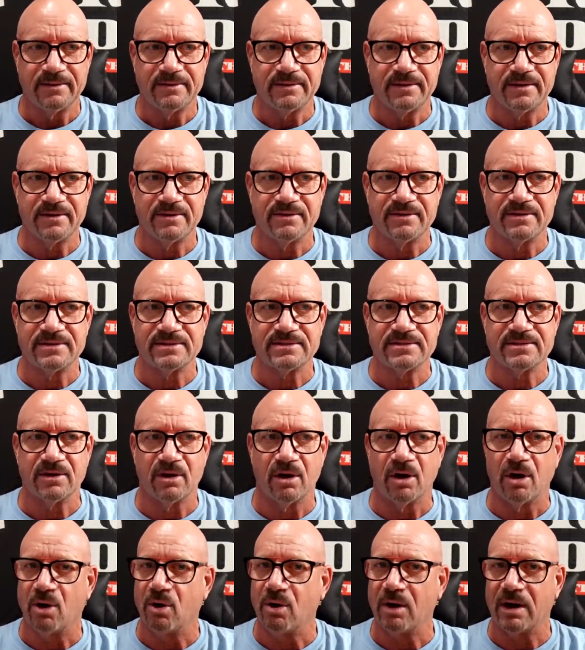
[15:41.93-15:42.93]
There is,
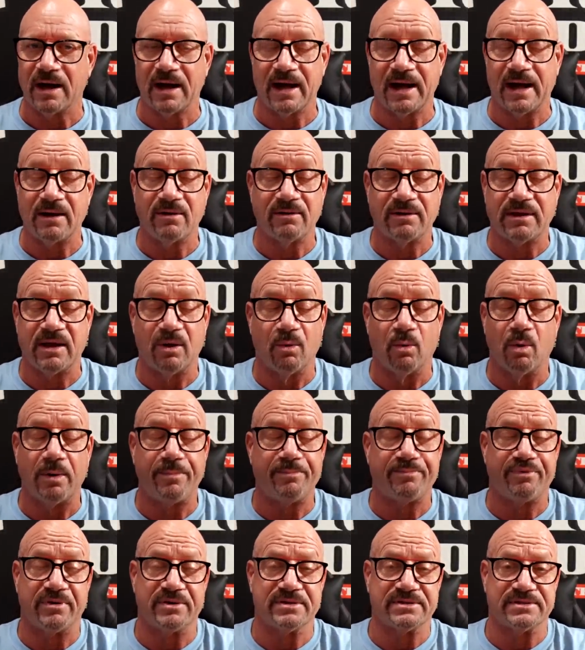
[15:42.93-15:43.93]
I don't care
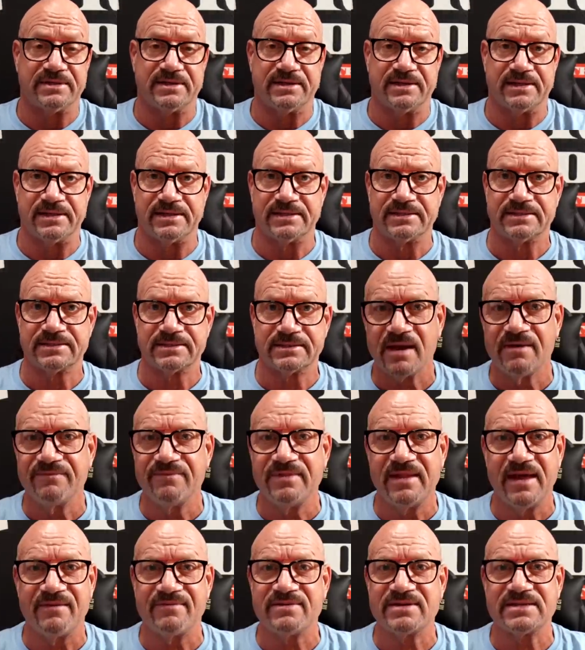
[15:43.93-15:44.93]
what prison it is. I've
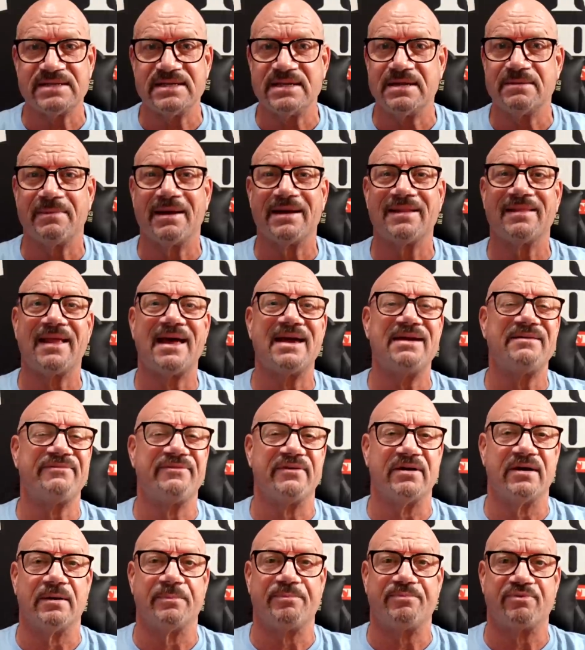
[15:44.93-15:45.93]
never seen in my
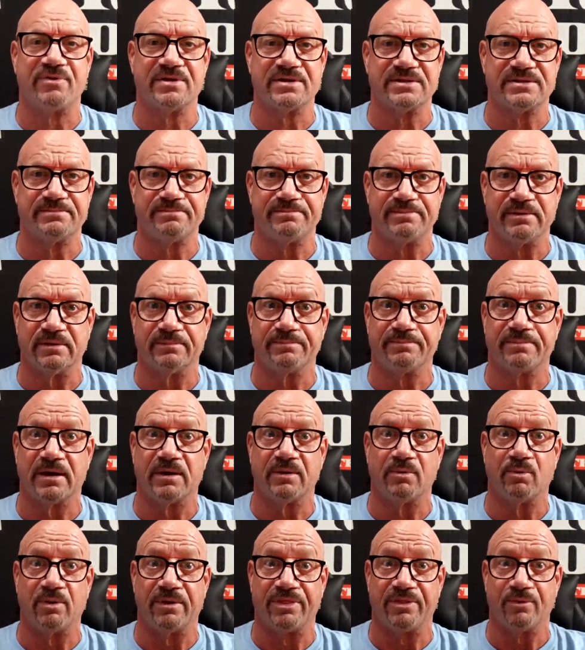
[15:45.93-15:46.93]
life a prison built
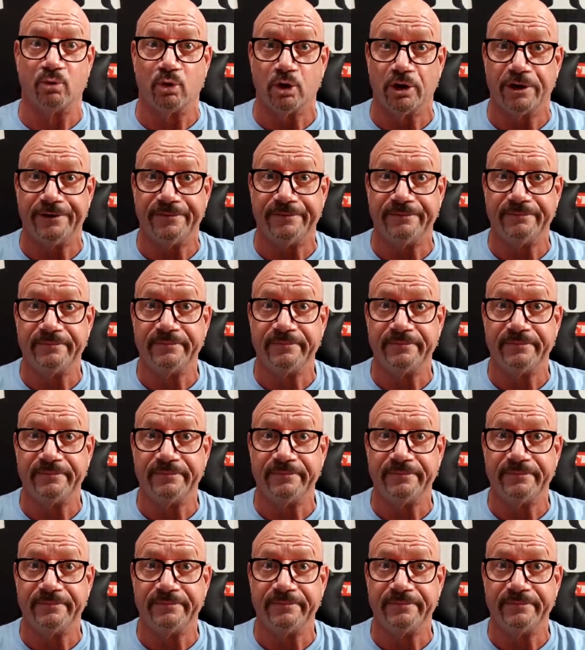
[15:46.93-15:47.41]
with wood.